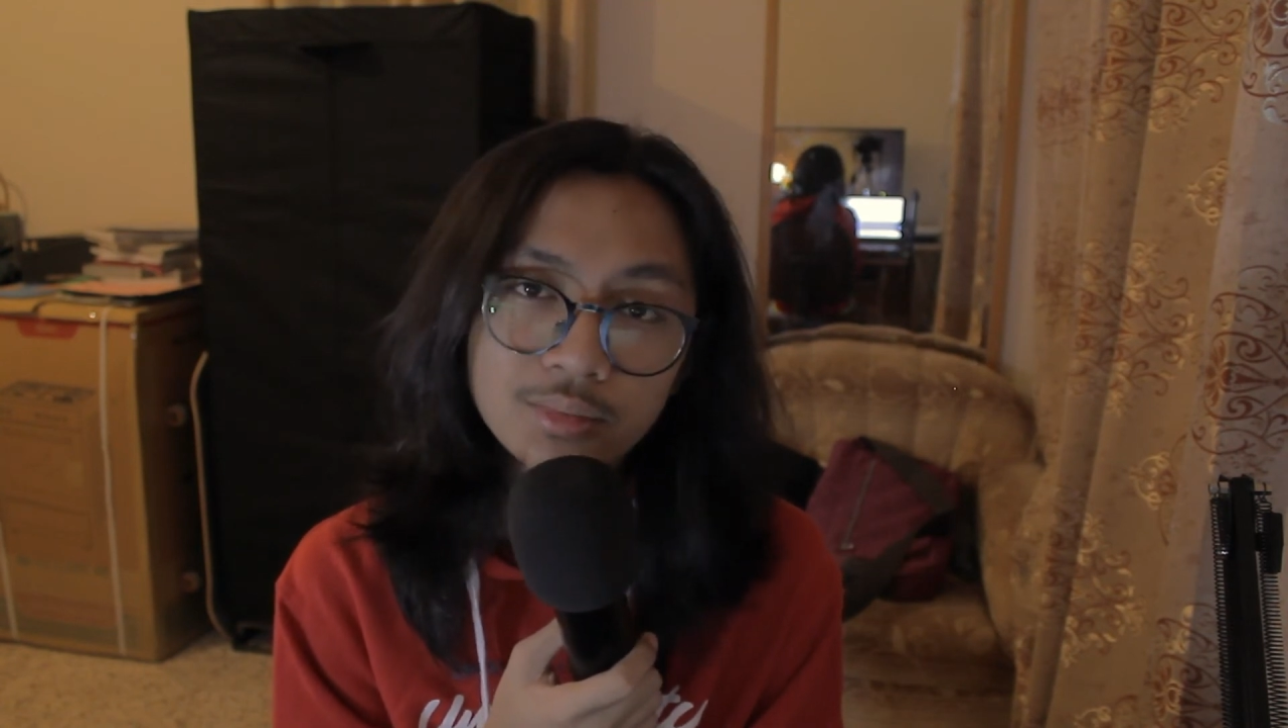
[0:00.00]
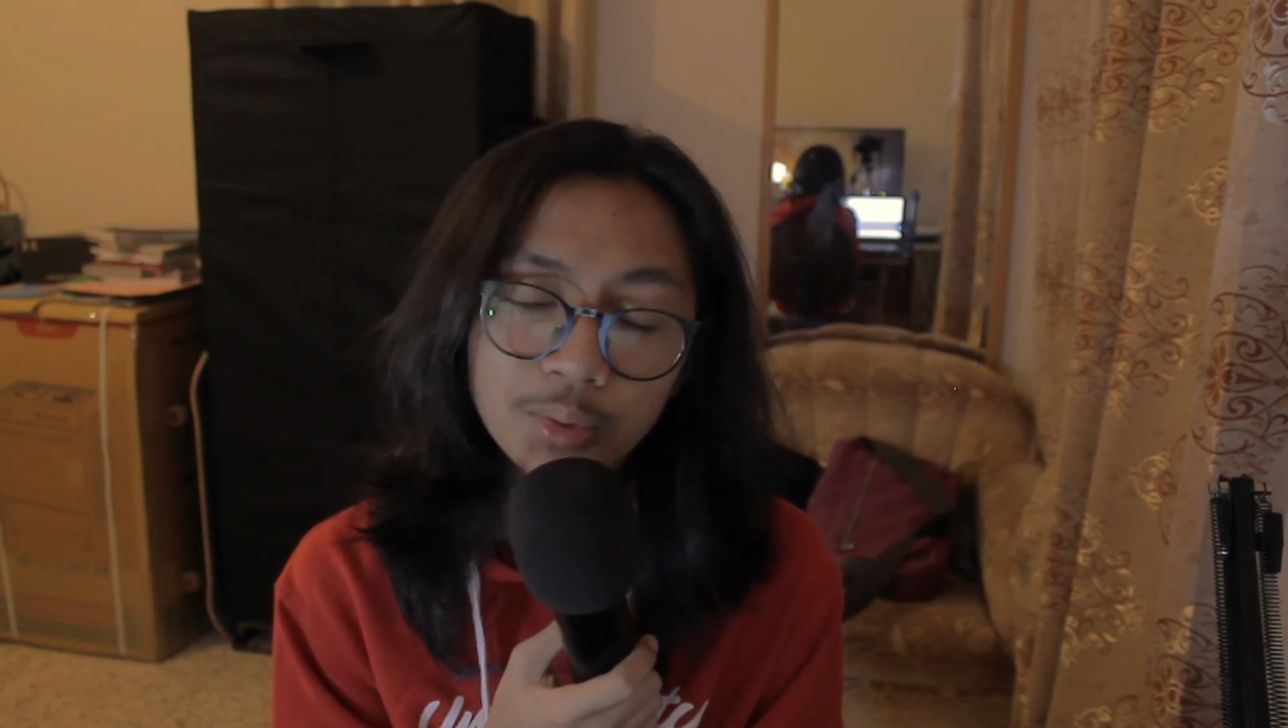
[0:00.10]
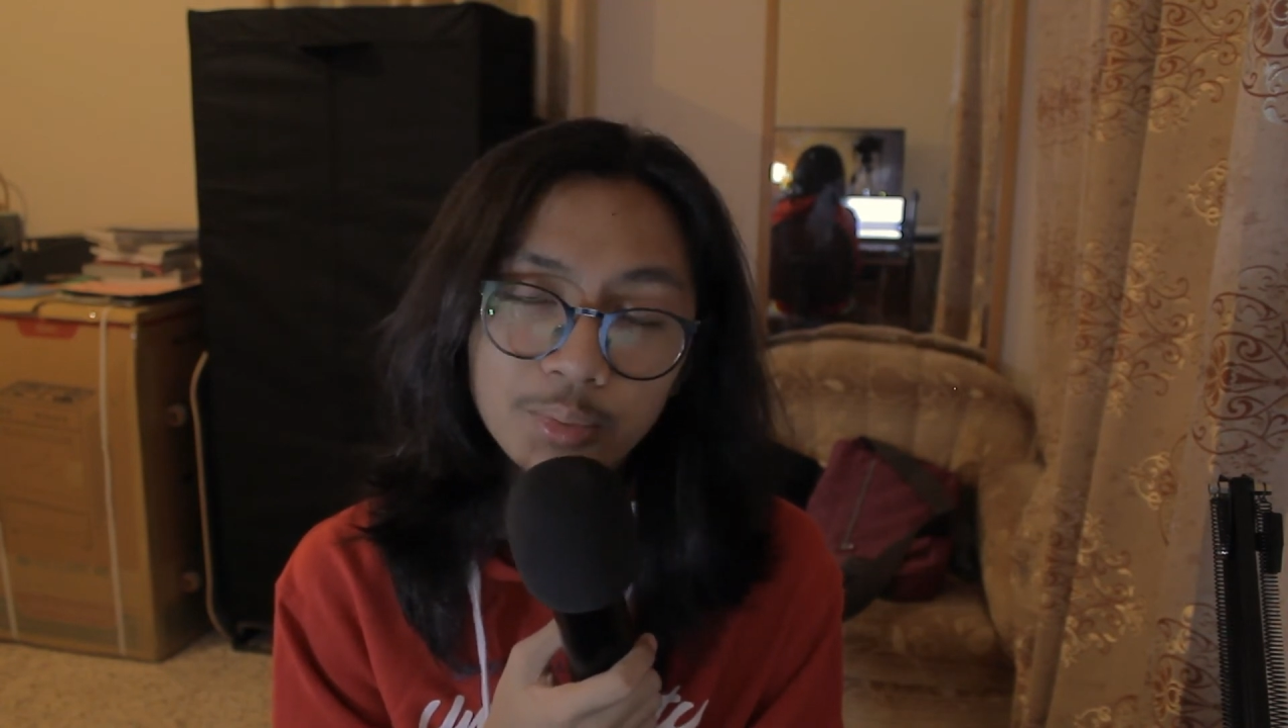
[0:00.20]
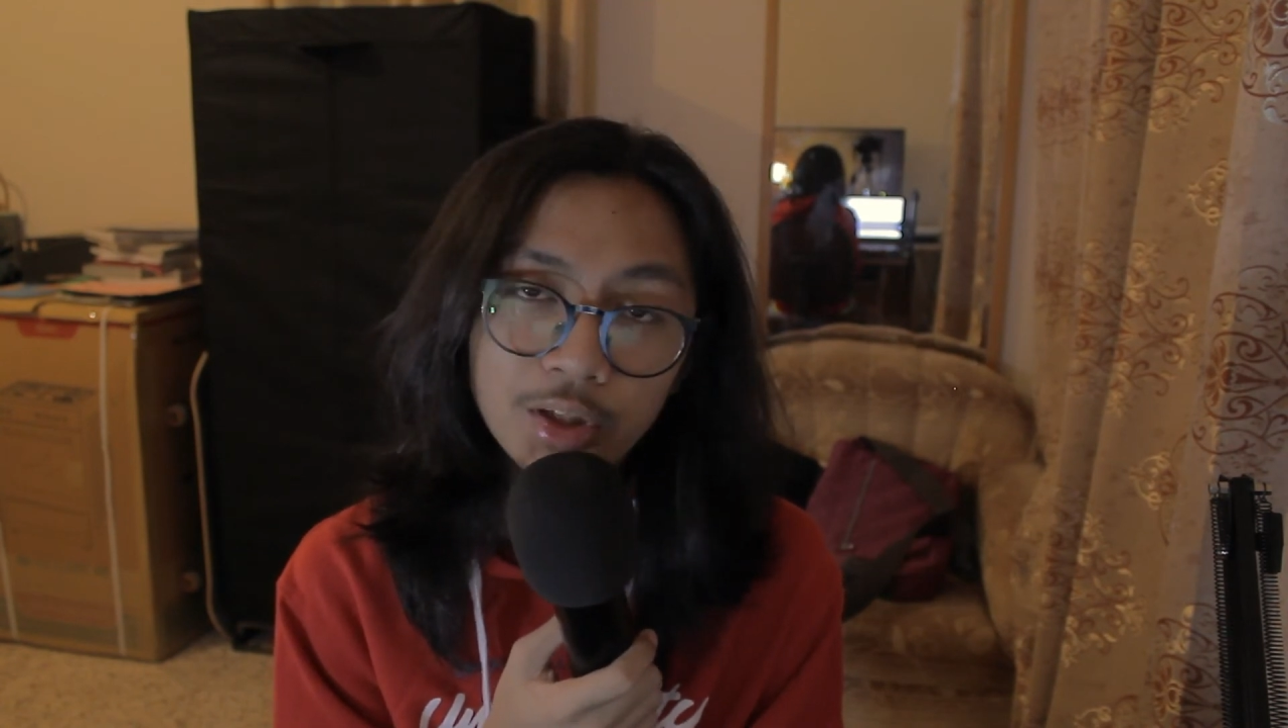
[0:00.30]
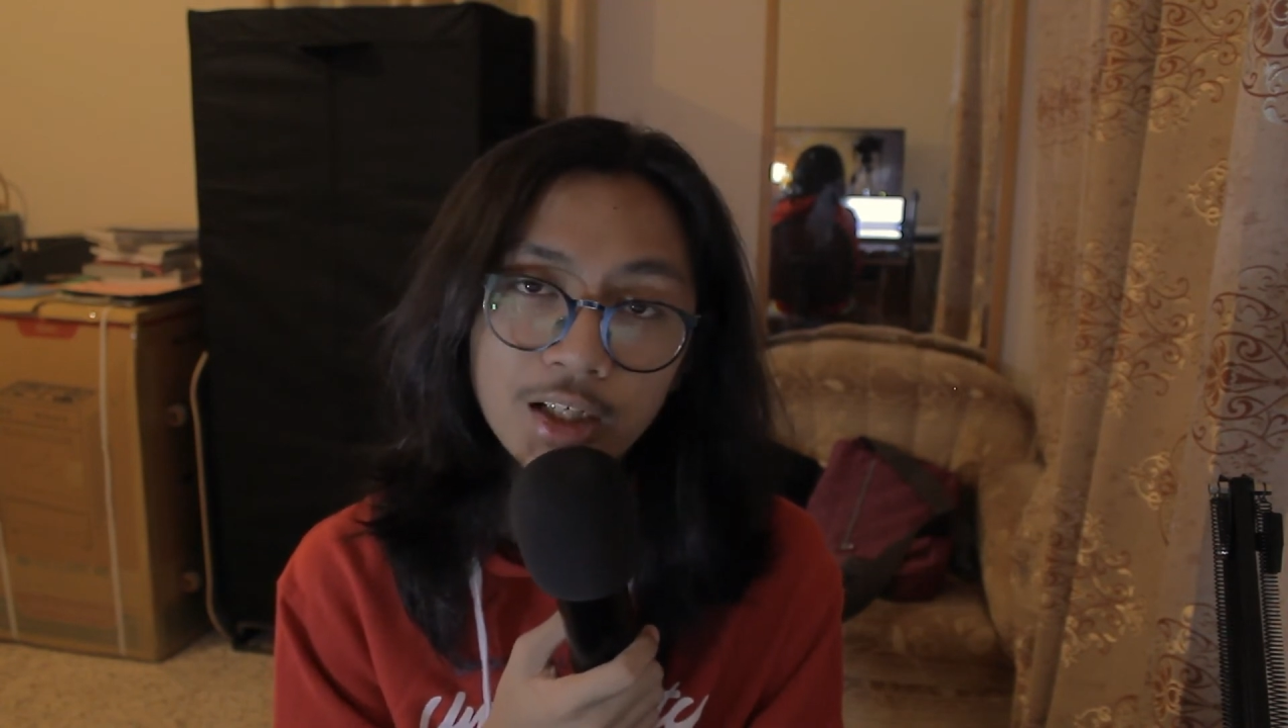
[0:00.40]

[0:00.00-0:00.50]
Hope you